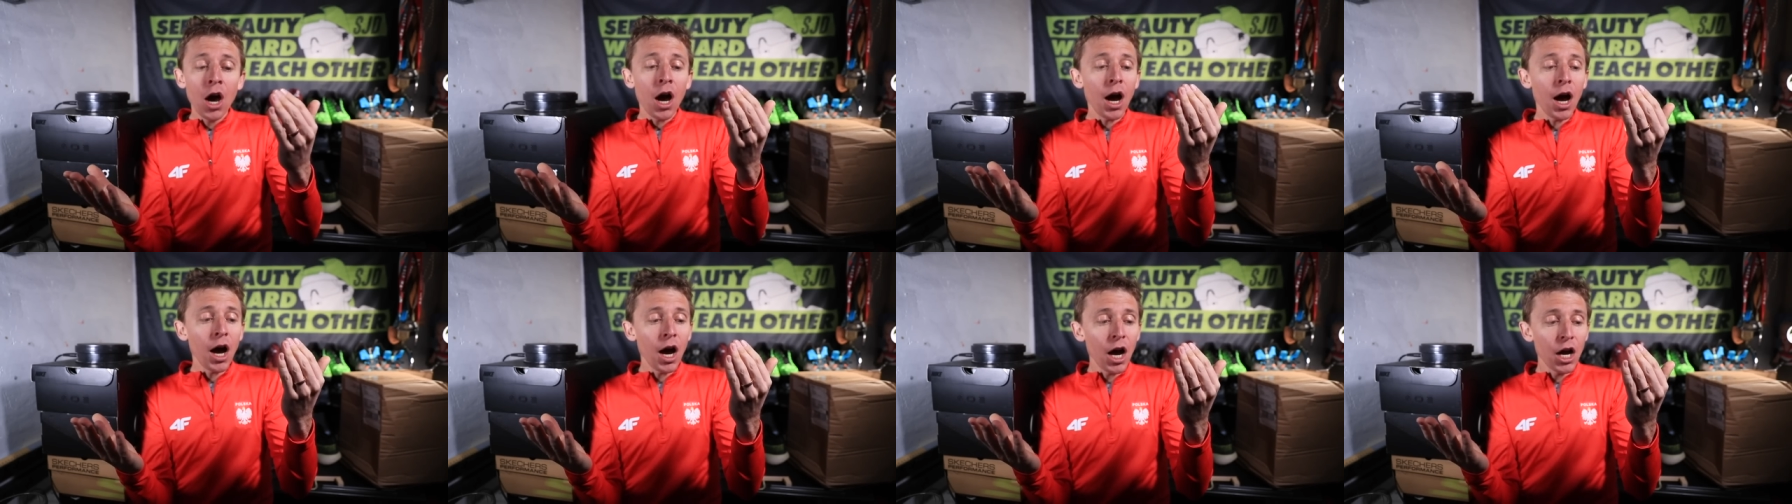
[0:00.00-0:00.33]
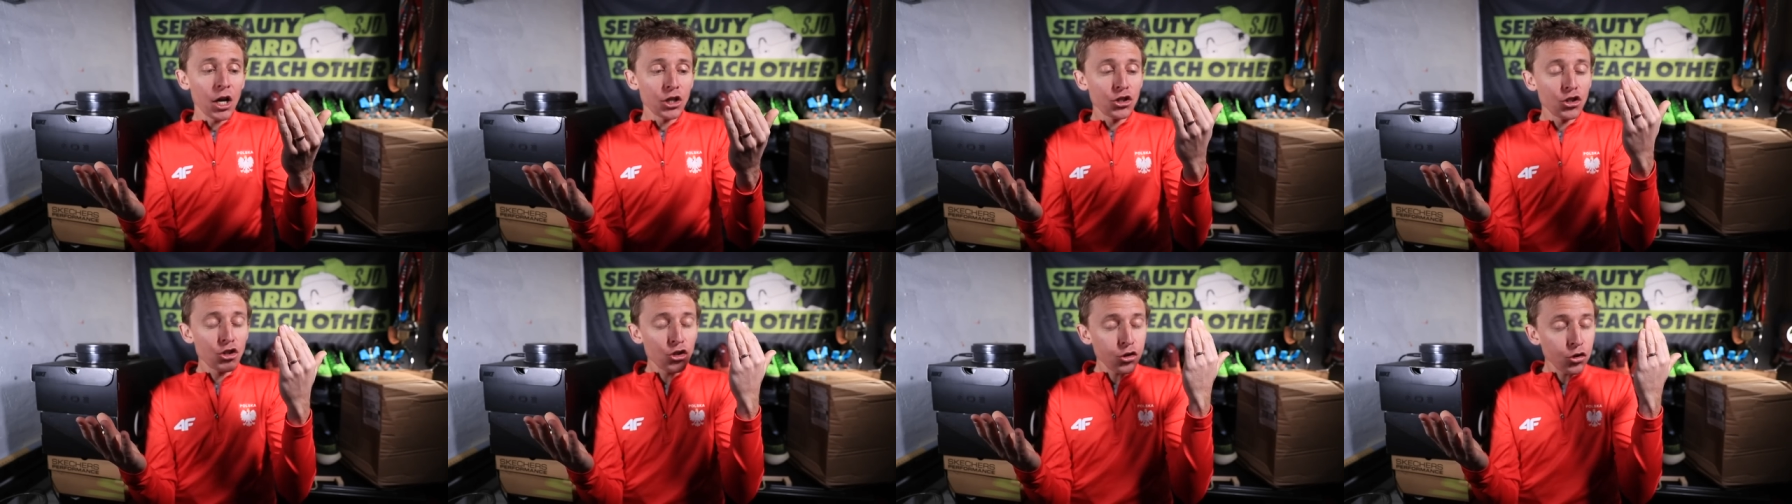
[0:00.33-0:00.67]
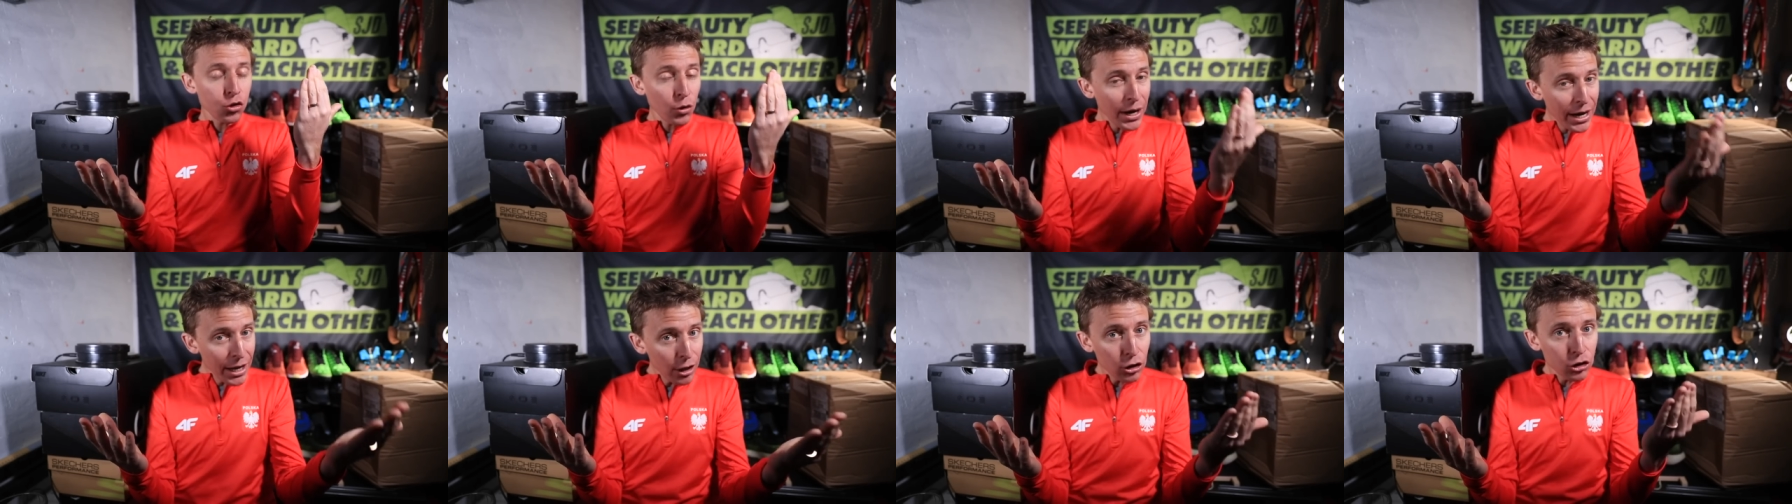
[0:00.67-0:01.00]
uh,
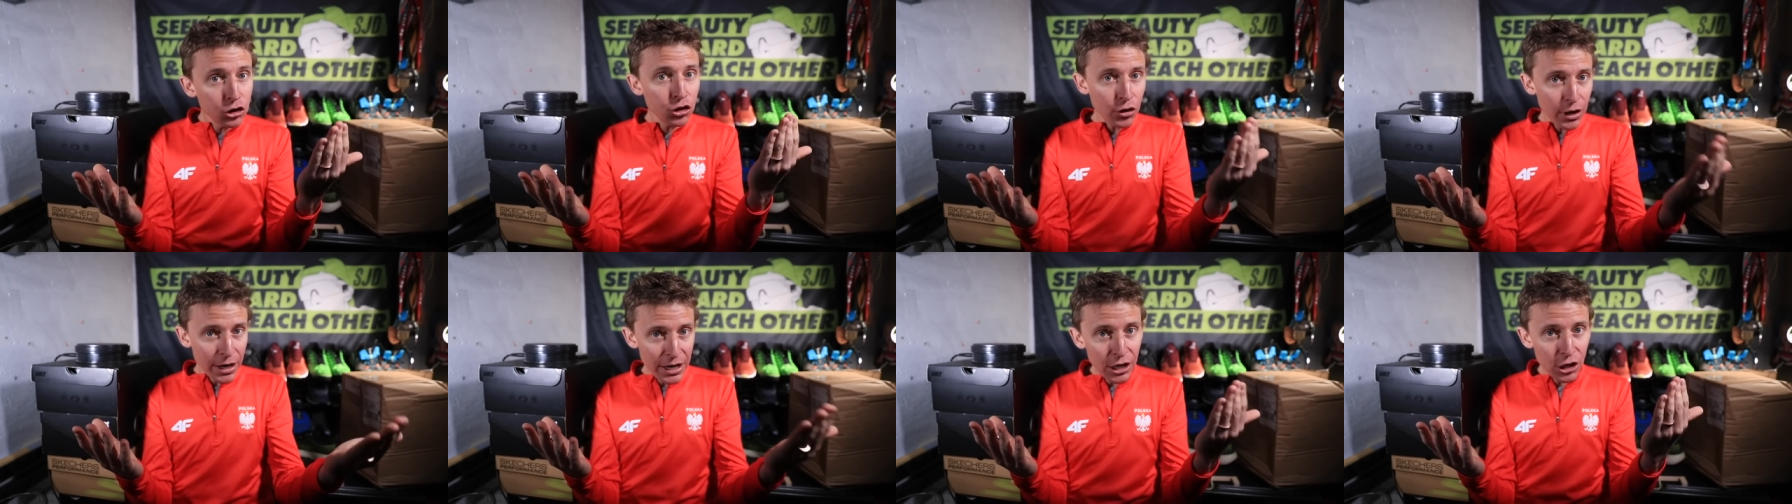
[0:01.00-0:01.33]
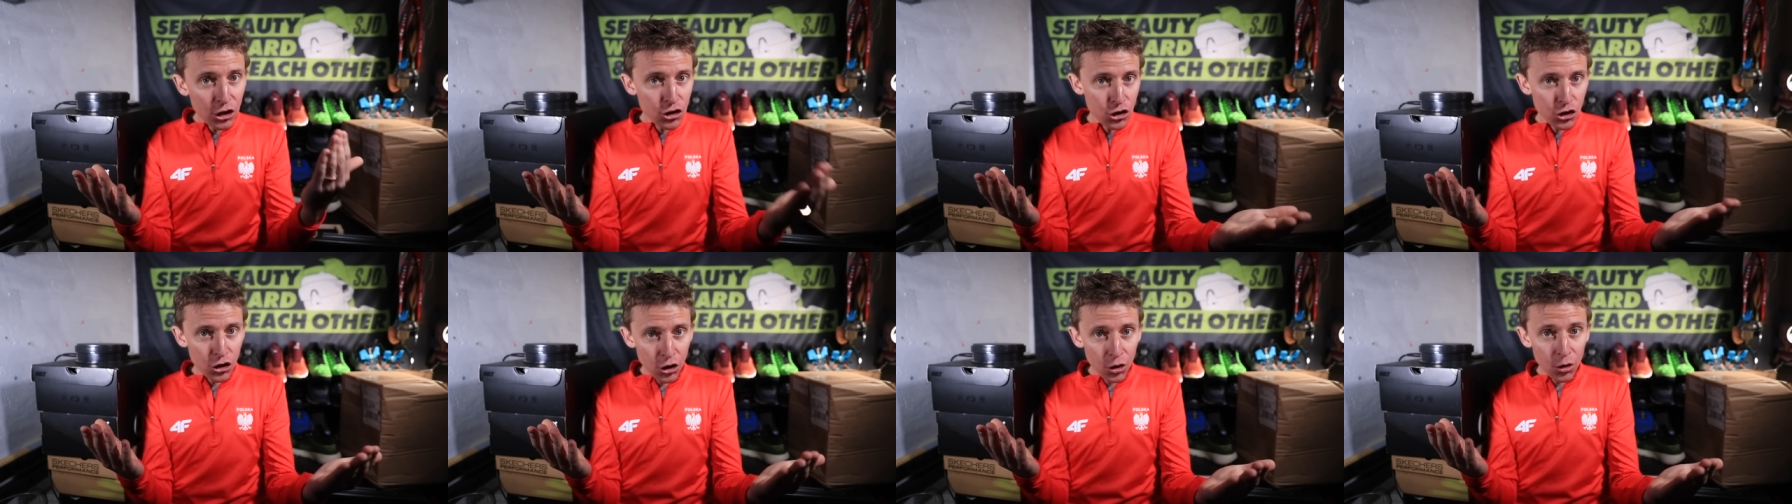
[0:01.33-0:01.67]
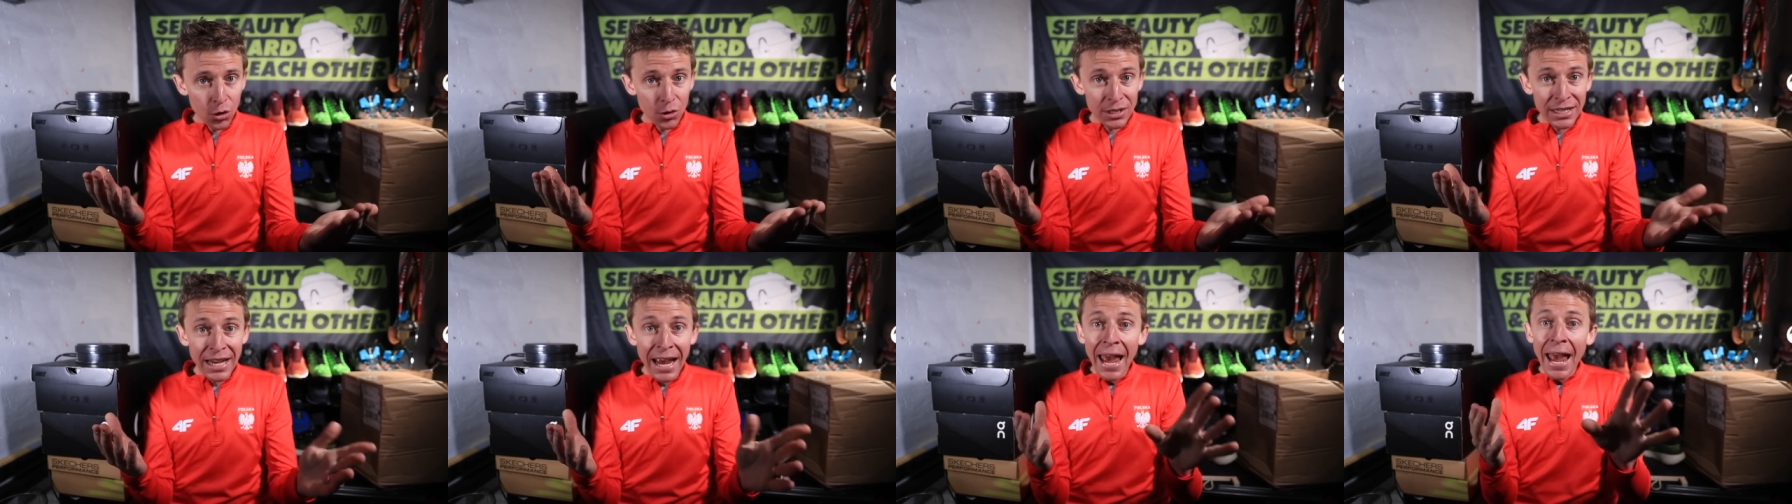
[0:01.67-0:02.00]
trail training
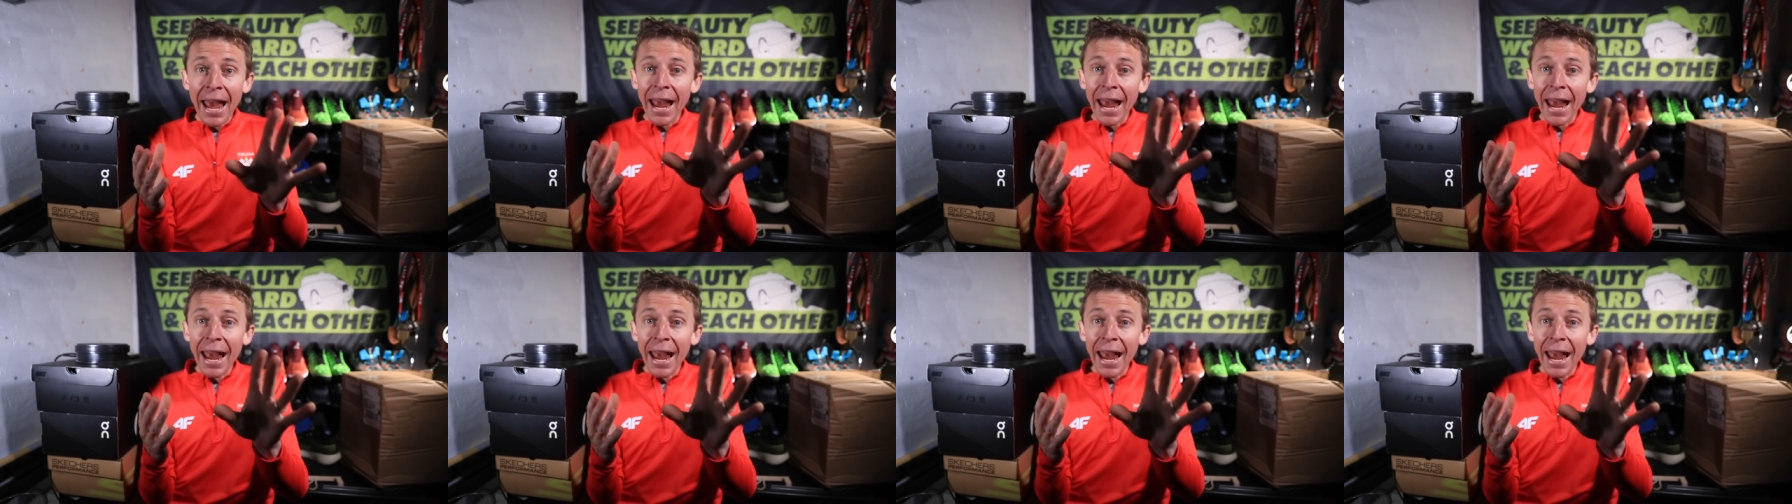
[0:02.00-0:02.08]
shoes,